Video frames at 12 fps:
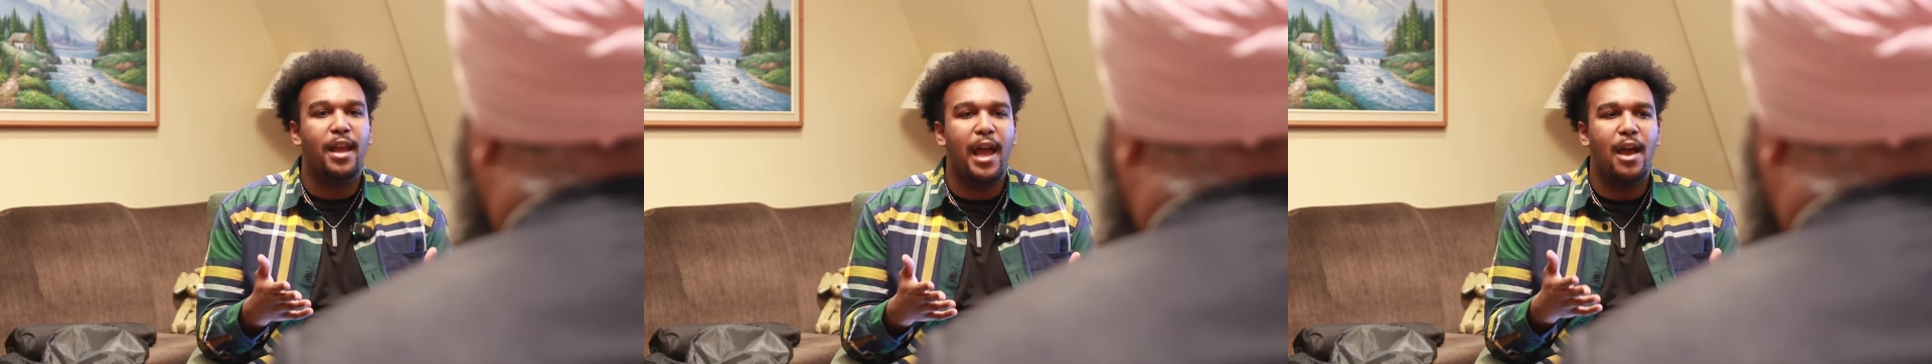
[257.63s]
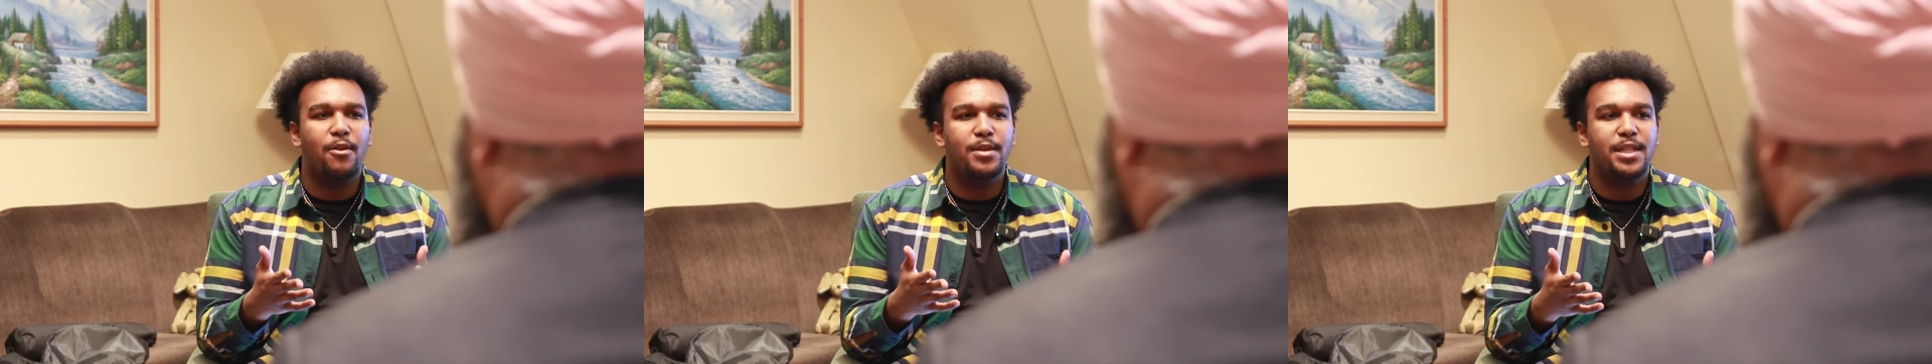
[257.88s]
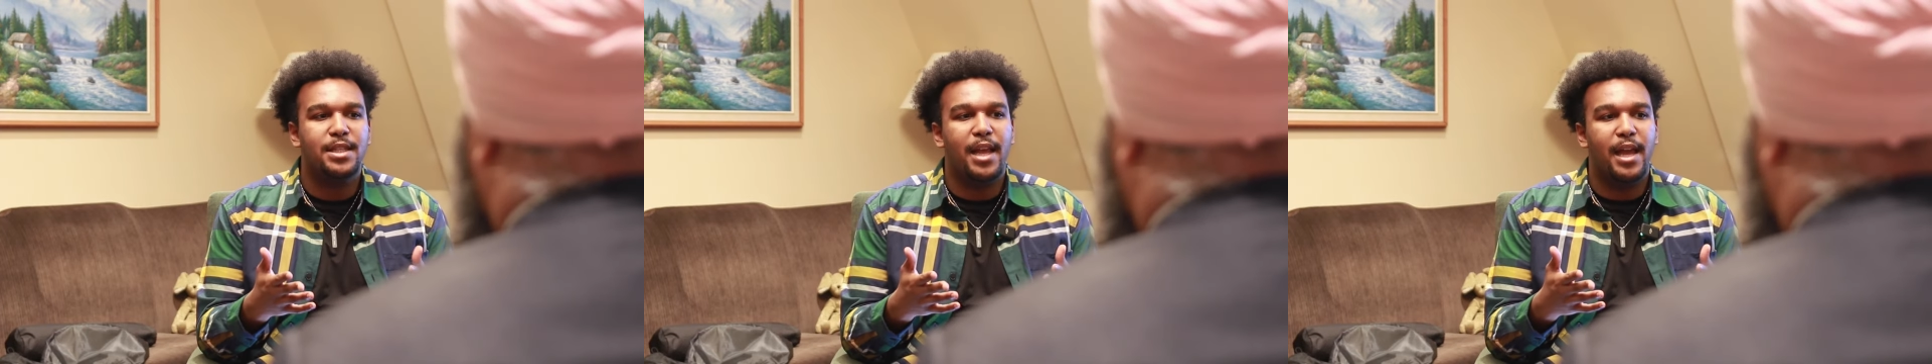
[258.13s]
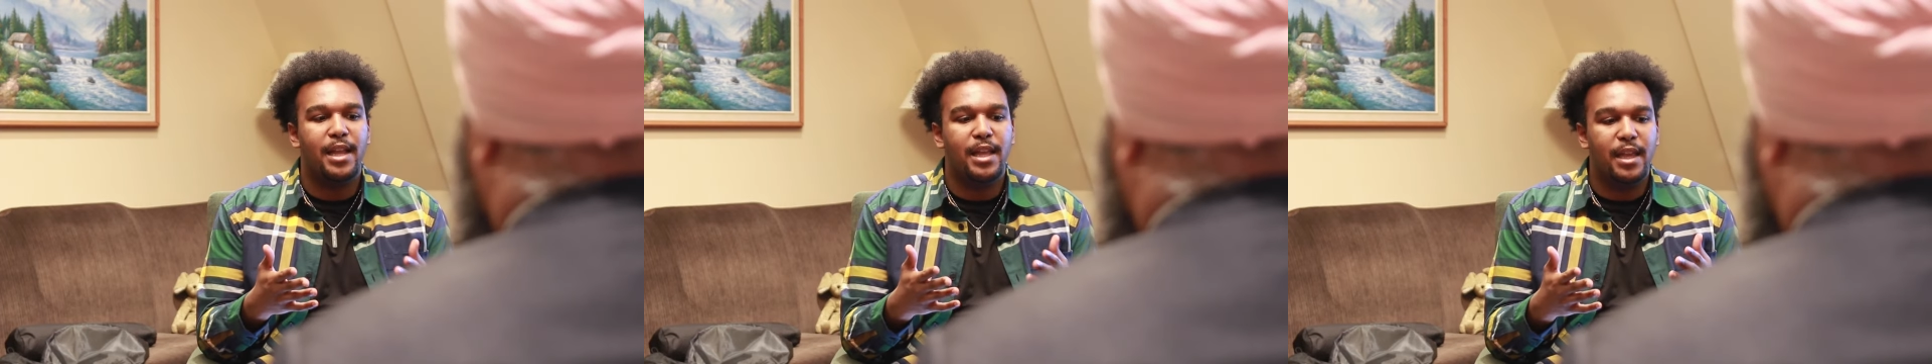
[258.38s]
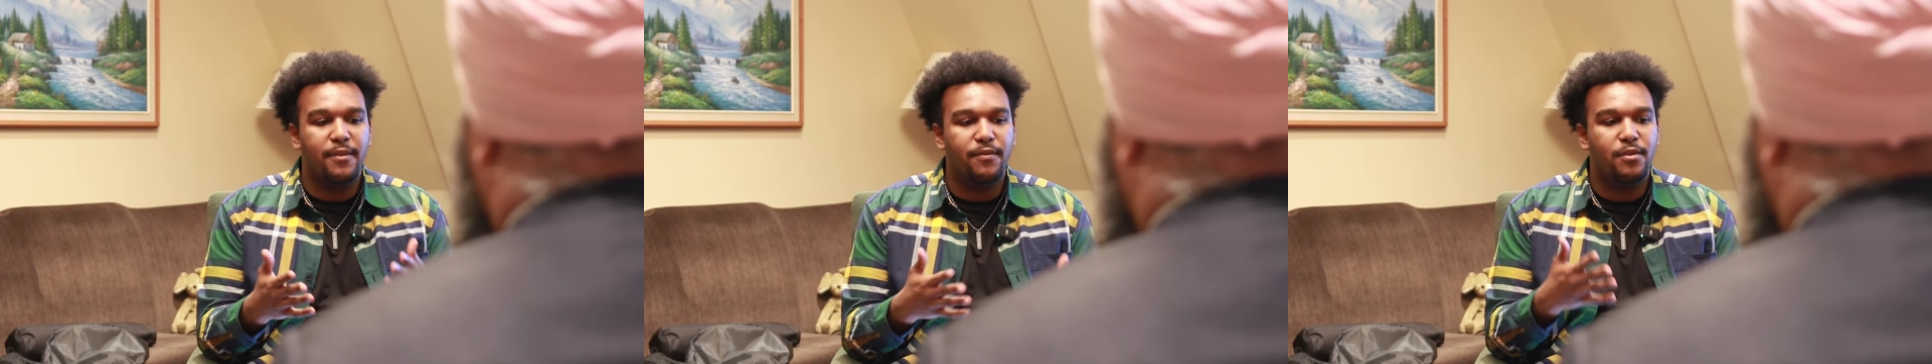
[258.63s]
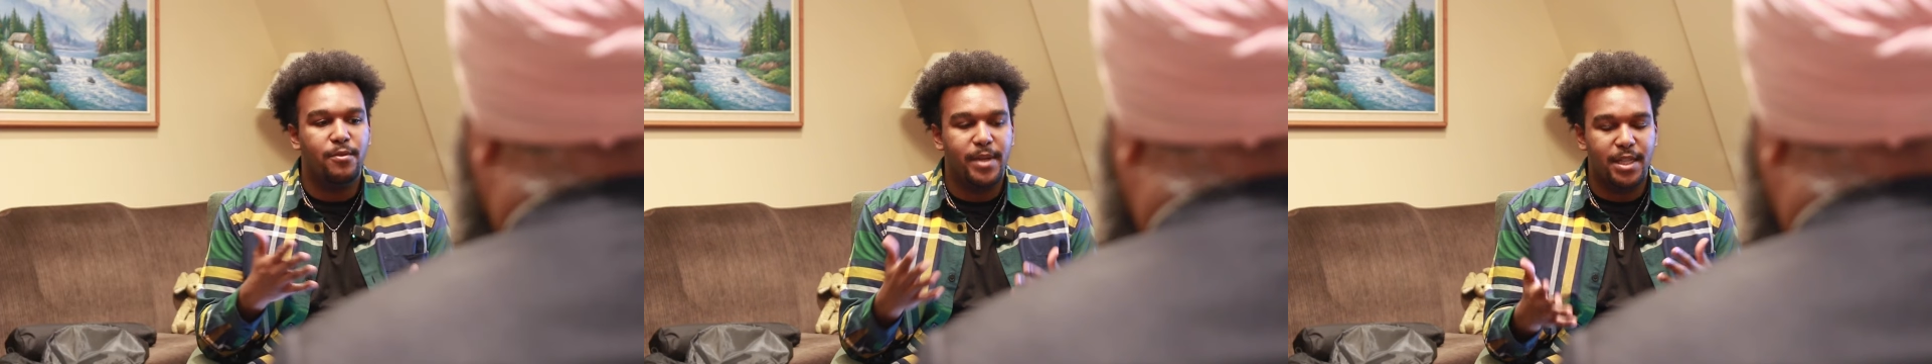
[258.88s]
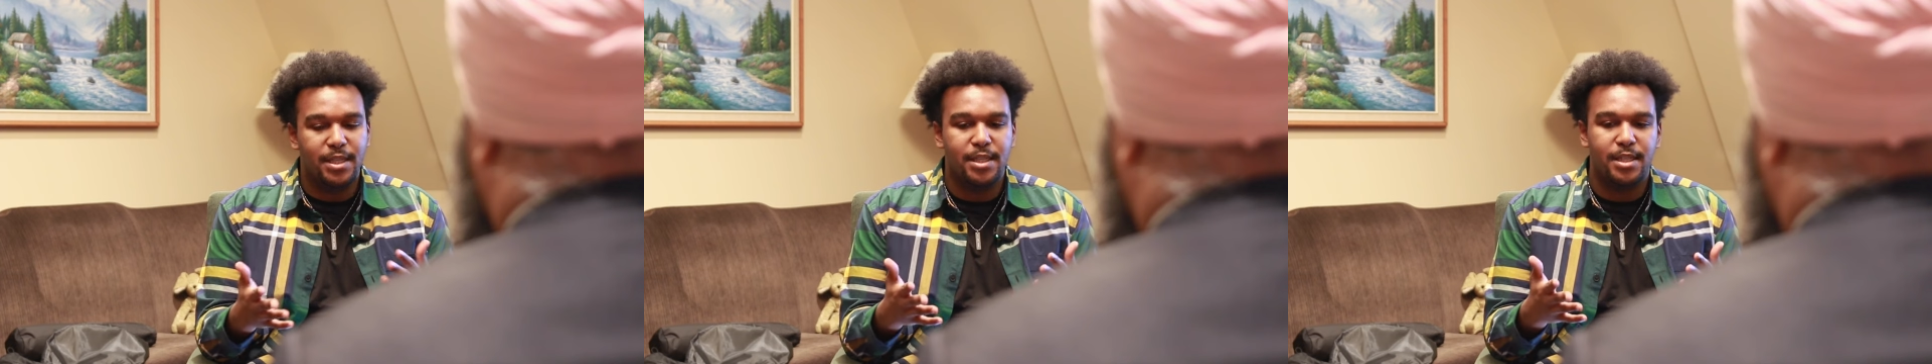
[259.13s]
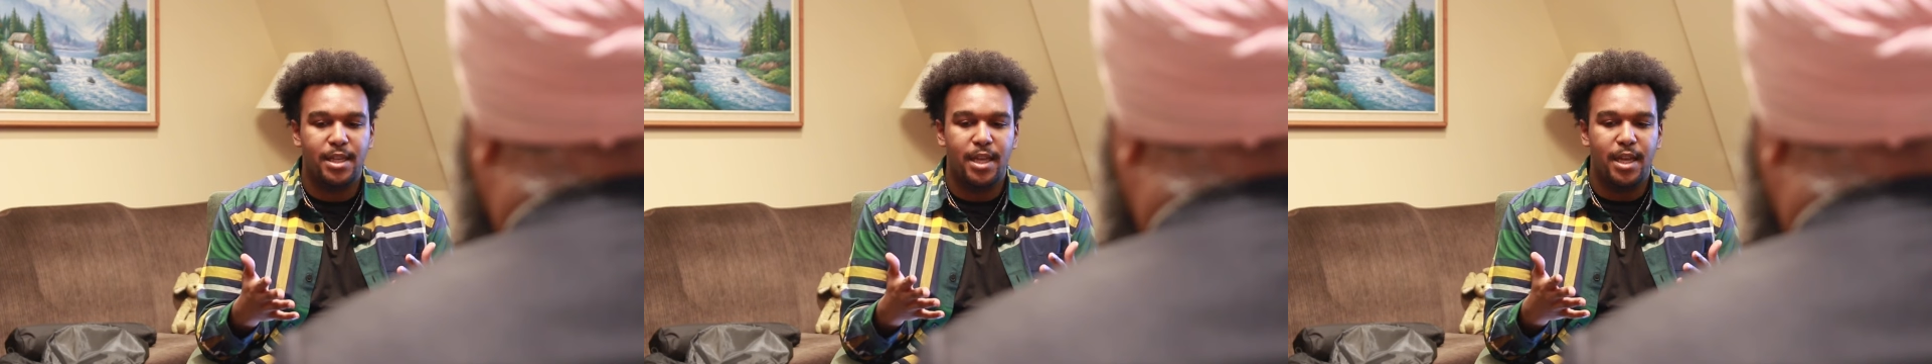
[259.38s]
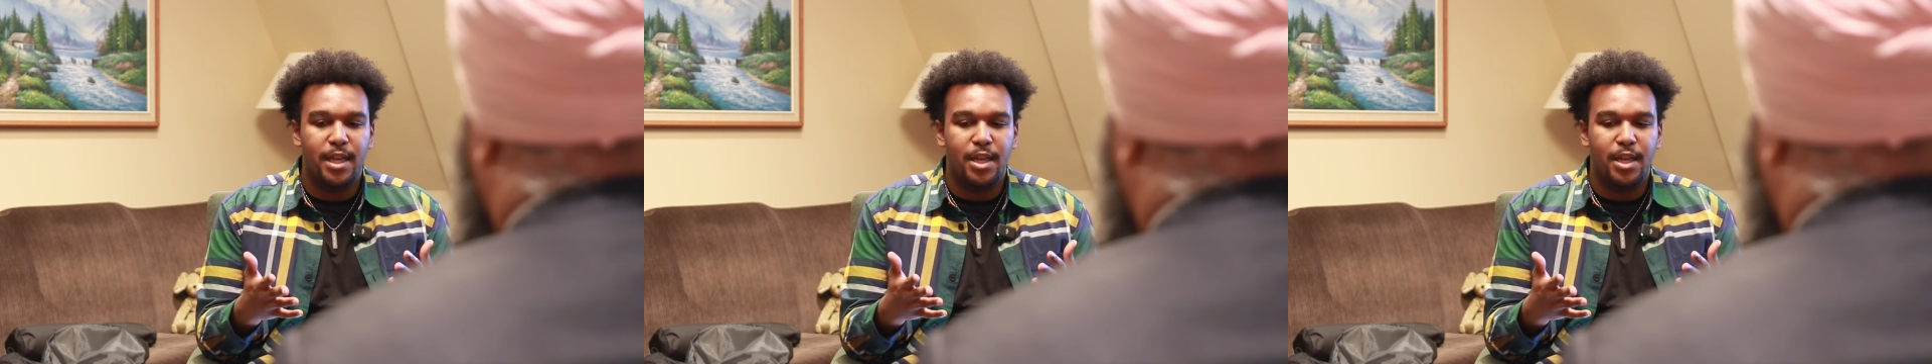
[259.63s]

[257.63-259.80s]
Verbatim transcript: How has that influenced